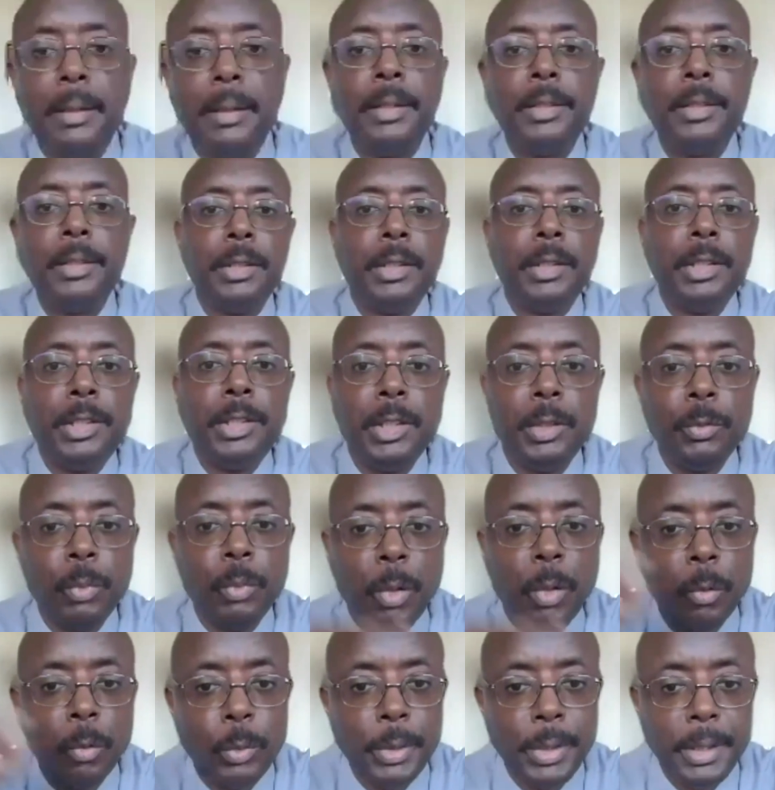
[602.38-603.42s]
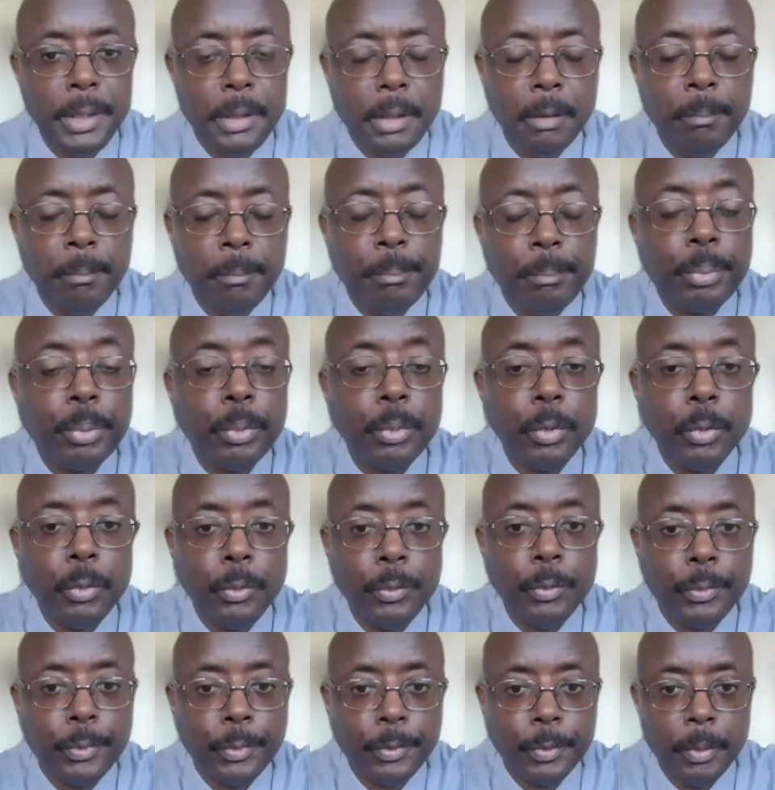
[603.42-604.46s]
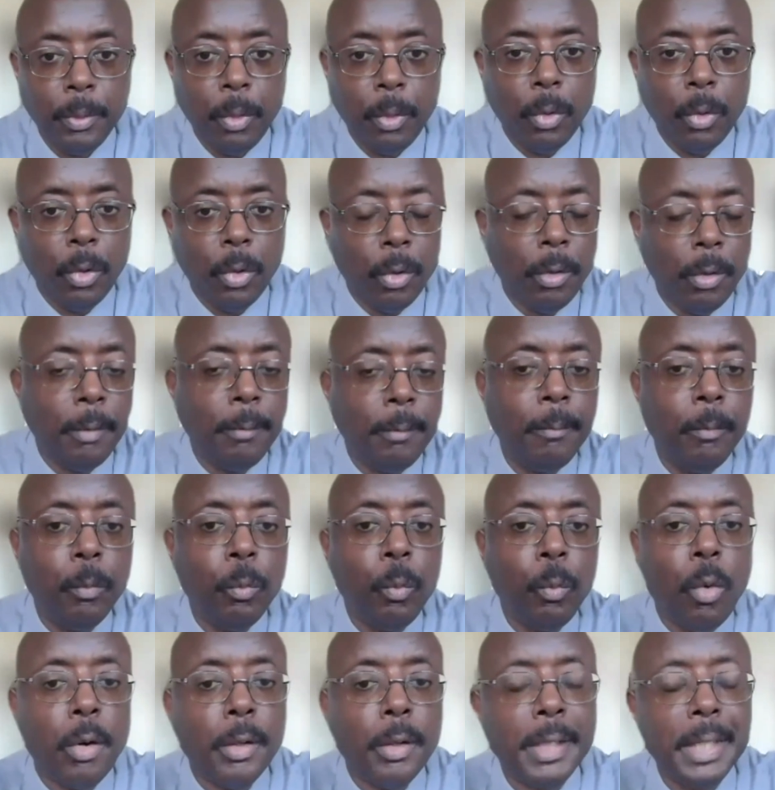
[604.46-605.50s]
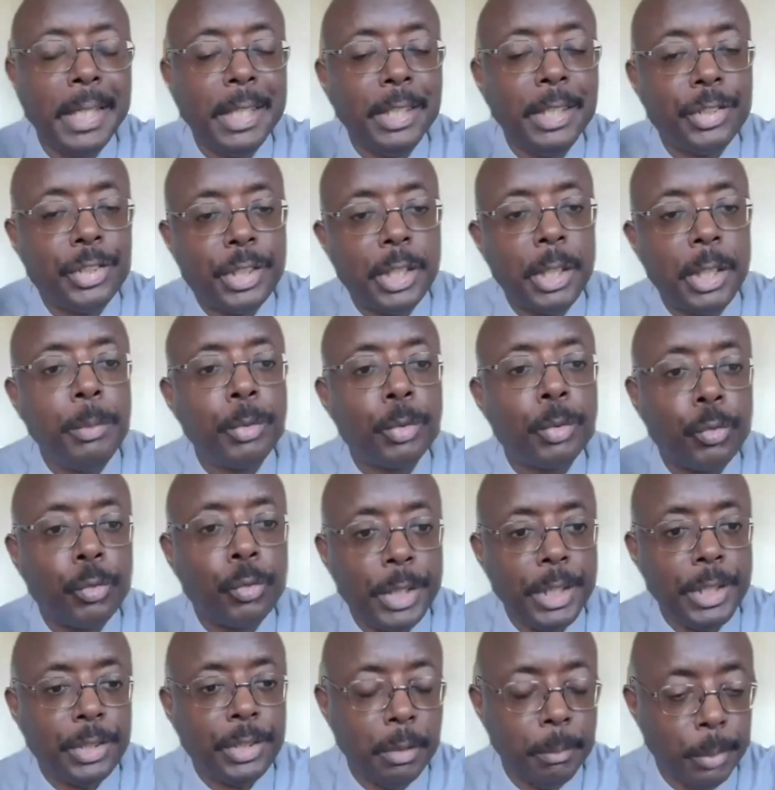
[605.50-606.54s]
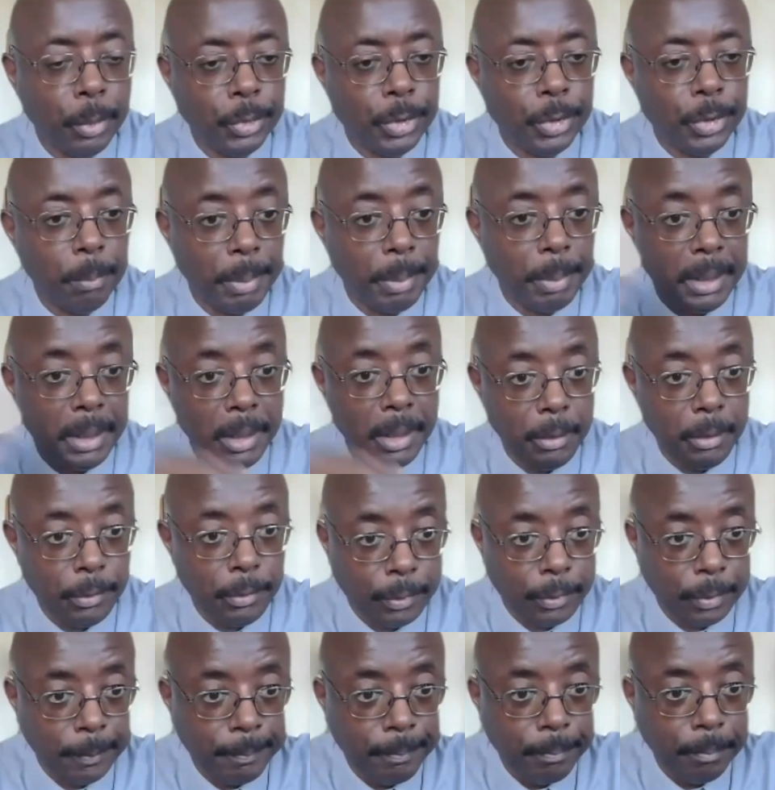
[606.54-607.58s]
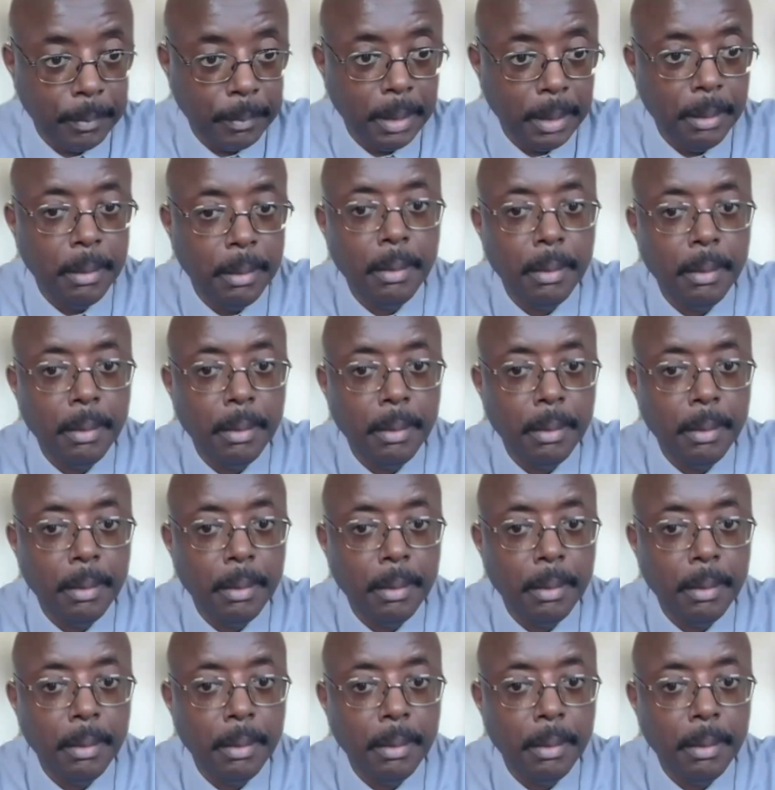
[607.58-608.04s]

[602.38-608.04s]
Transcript: this is what we can prove, or what it seems reasonable to believe. Mm-hmm.